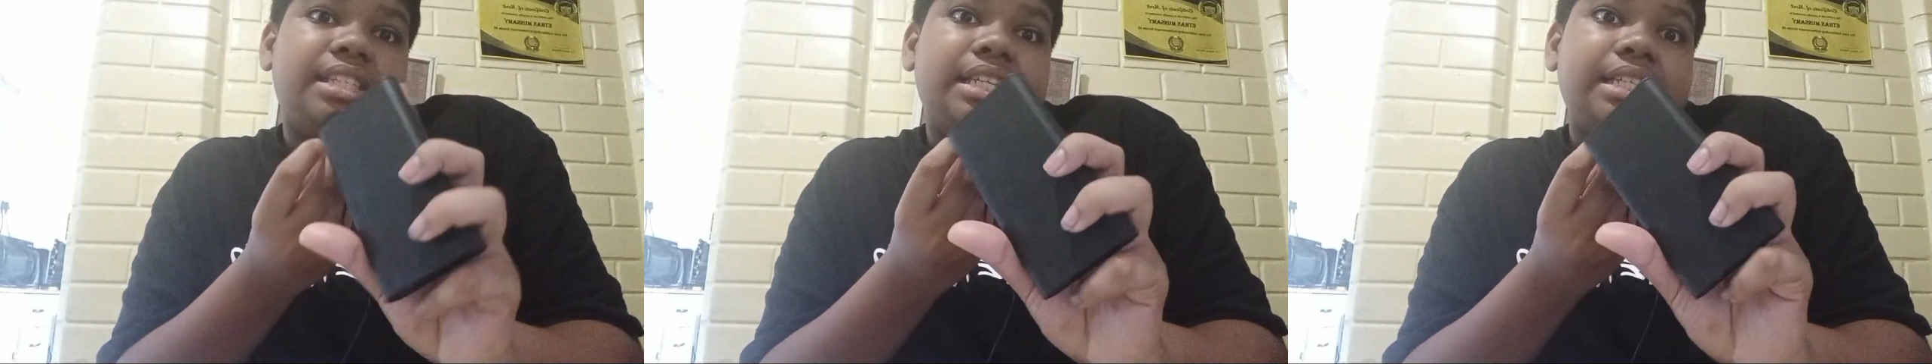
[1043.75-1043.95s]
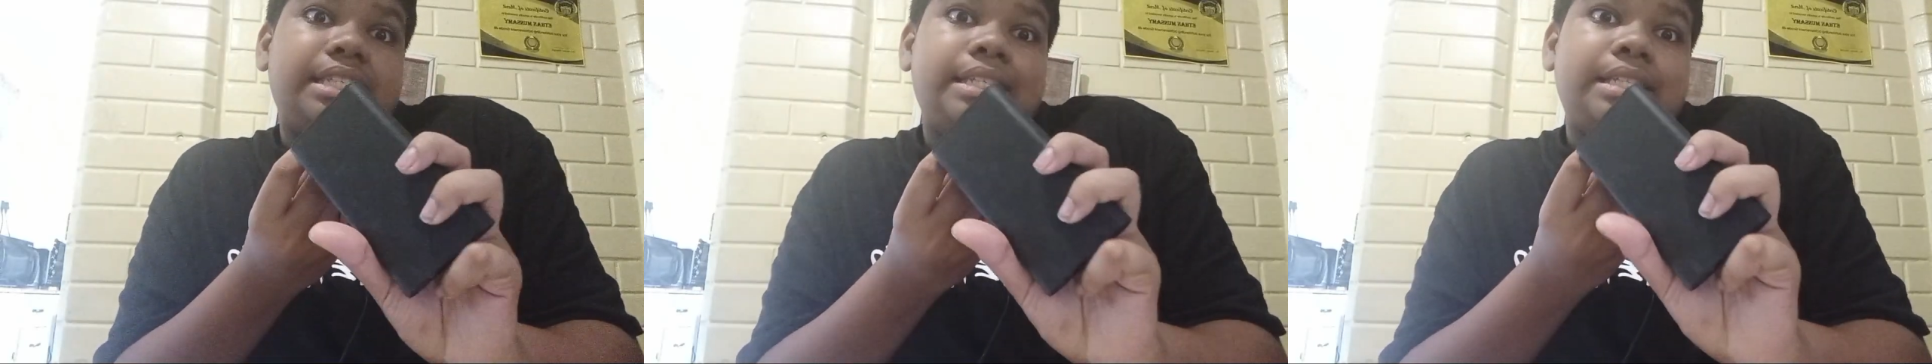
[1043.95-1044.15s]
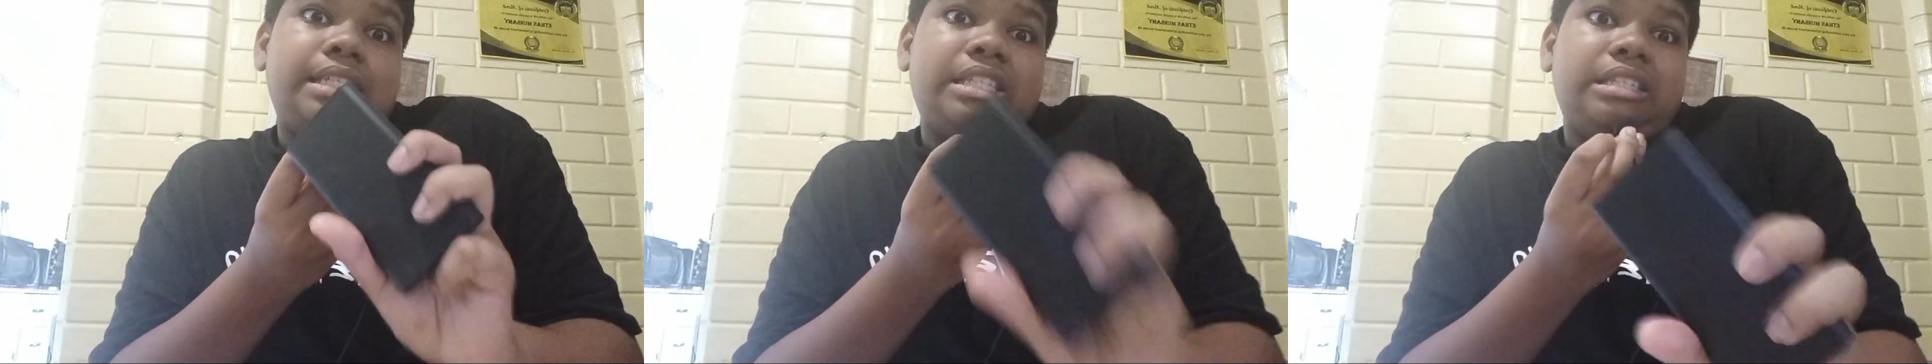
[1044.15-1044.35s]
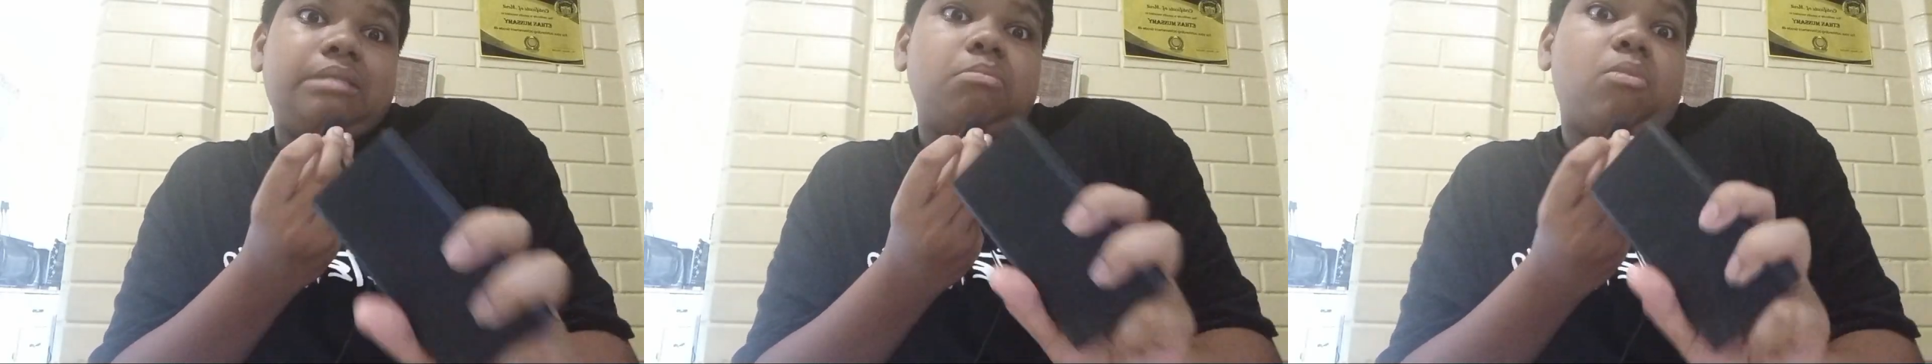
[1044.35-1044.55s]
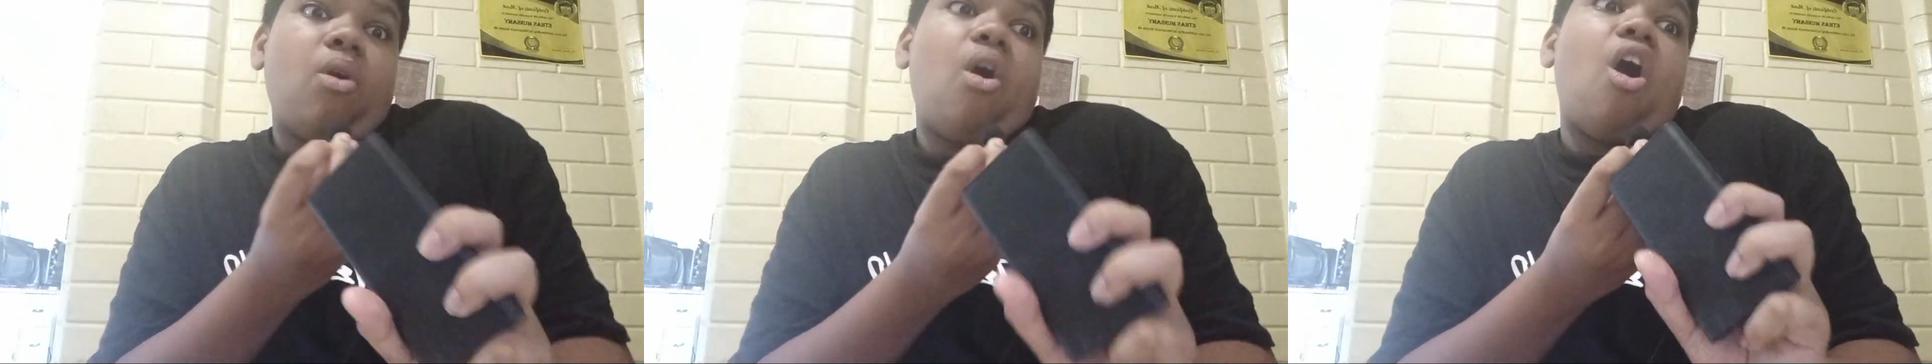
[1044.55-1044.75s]
this is
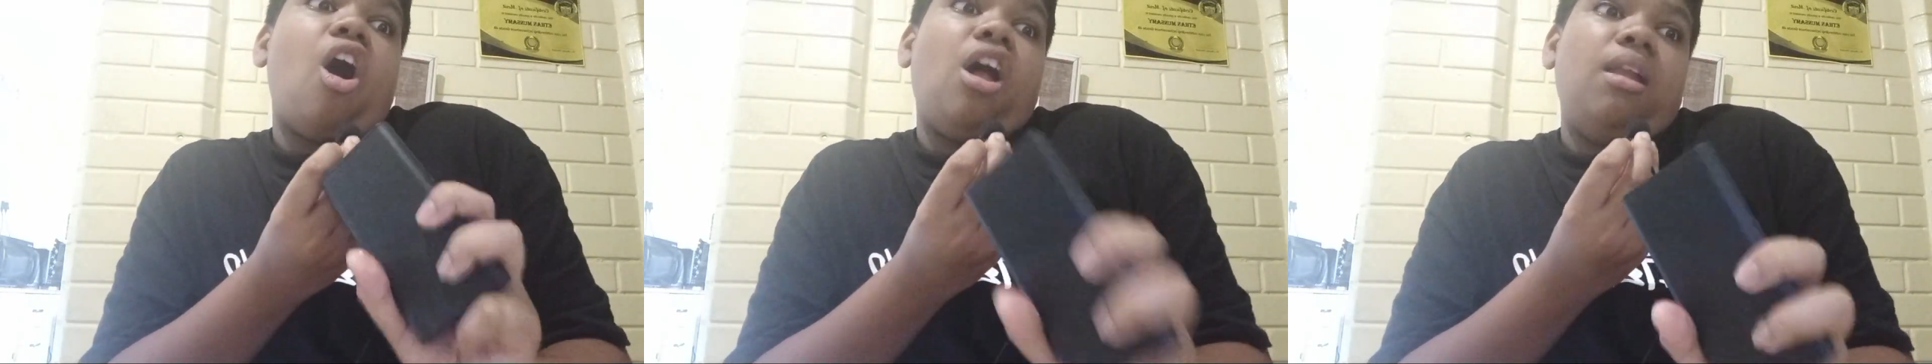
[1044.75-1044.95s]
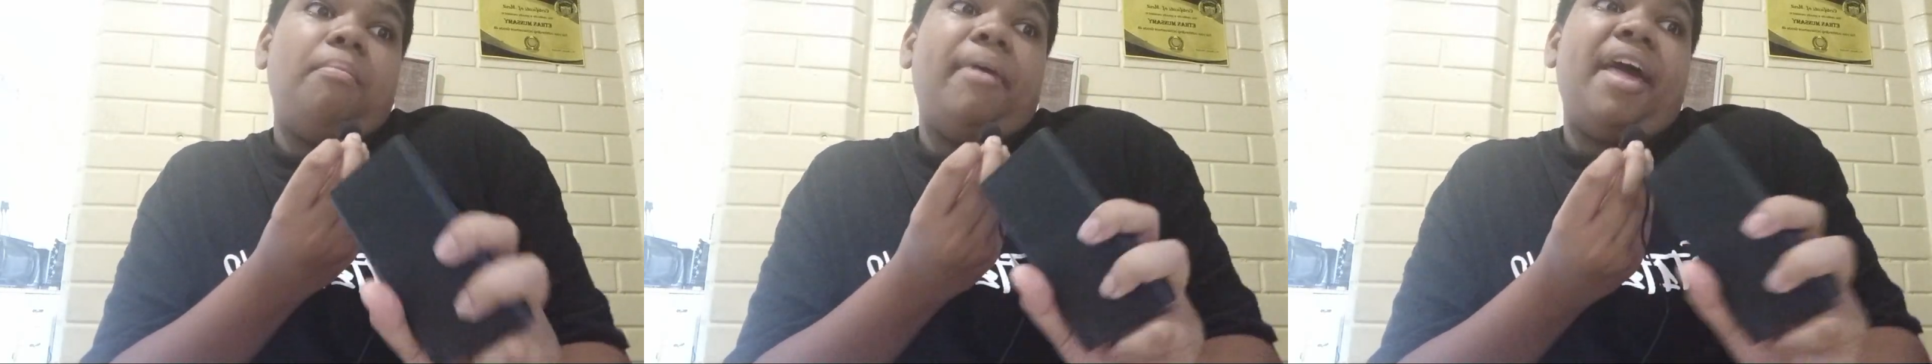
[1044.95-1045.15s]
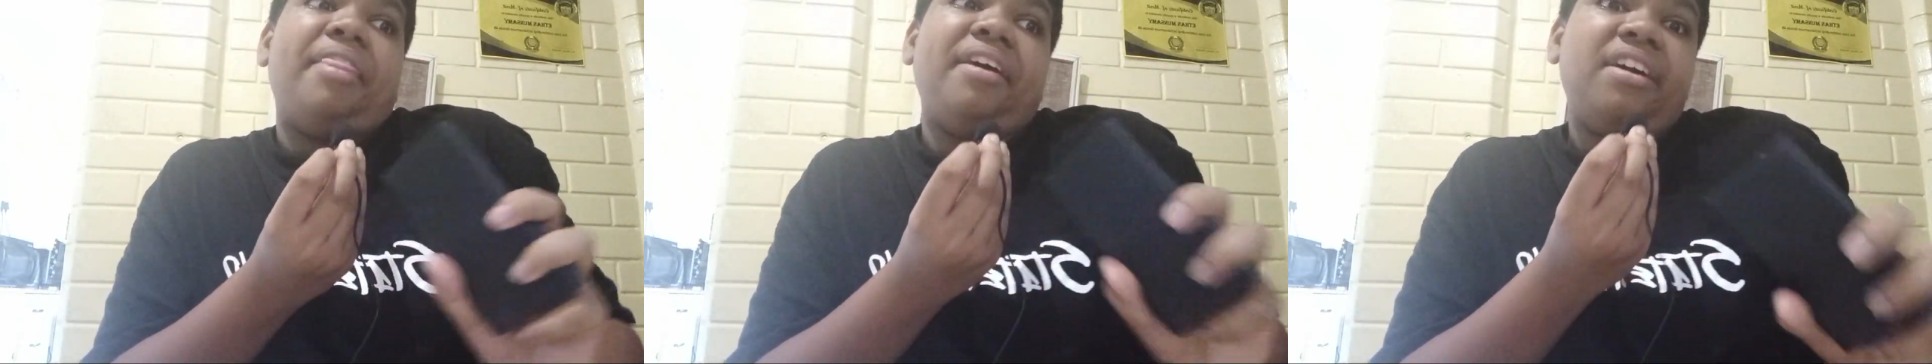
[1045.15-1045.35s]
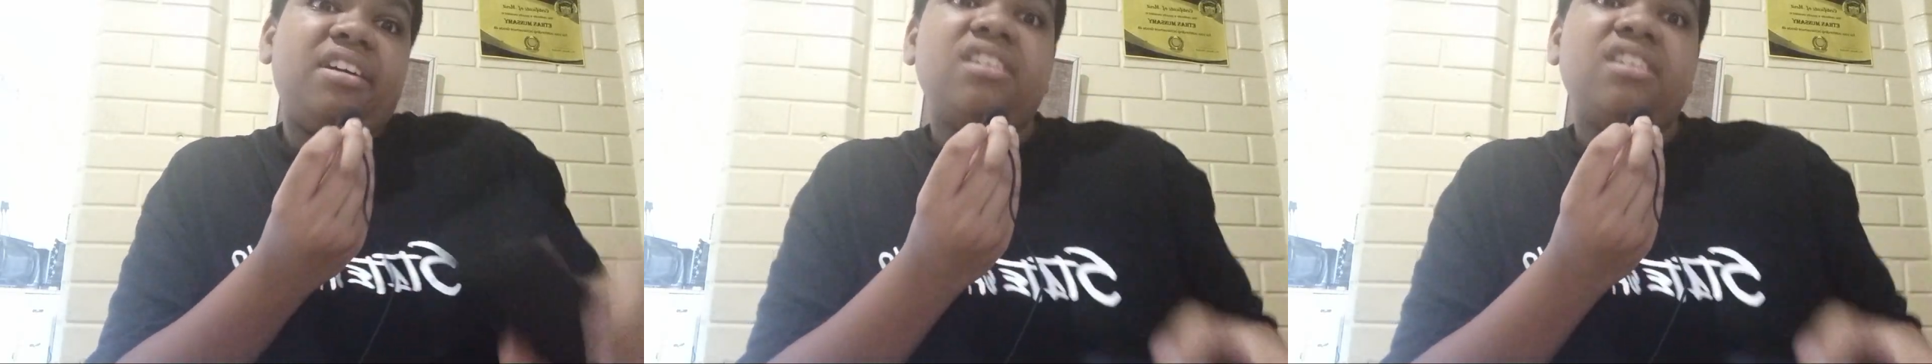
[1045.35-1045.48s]
small, brother.